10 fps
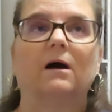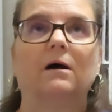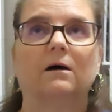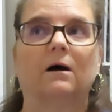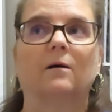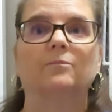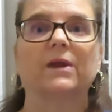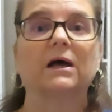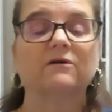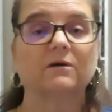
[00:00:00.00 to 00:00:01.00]
um,
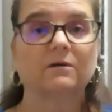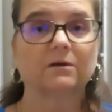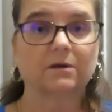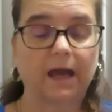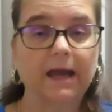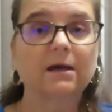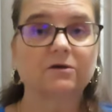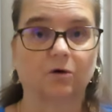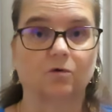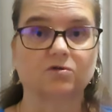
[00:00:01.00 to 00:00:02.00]

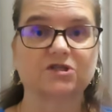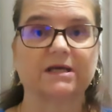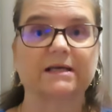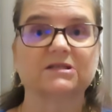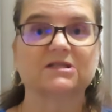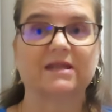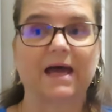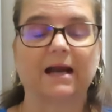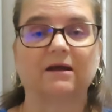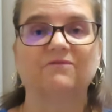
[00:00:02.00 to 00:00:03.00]
candles is
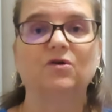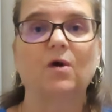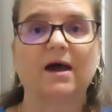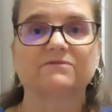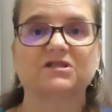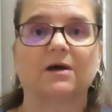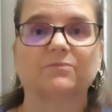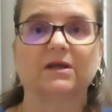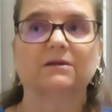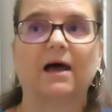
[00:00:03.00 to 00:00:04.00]
that if you have
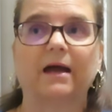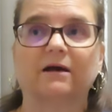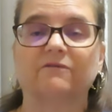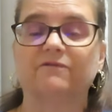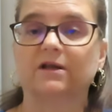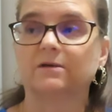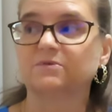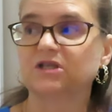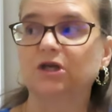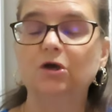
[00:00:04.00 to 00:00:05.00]
something like a
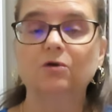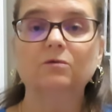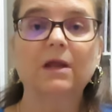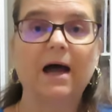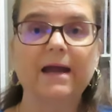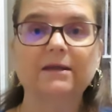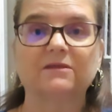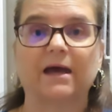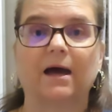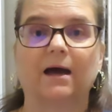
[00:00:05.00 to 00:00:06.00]
Philips Hue light
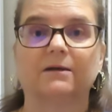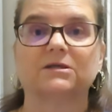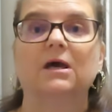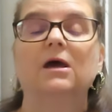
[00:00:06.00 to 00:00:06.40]
that